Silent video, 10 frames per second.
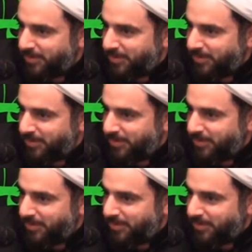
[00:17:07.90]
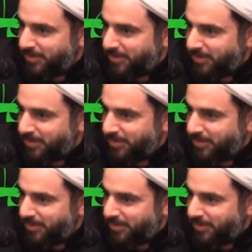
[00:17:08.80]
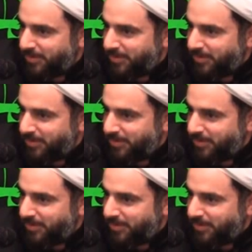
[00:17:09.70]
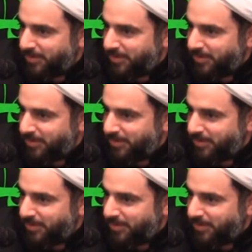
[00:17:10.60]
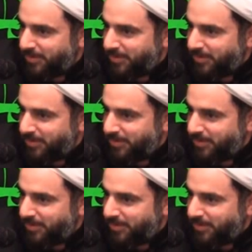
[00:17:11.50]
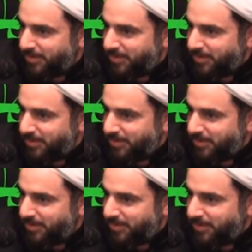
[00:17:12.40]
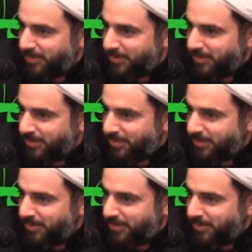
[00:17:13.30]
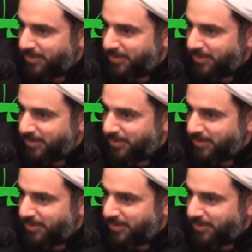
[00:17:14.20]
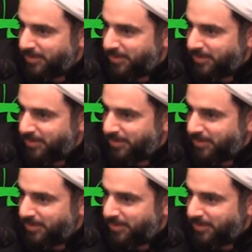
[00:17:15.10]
[no speech]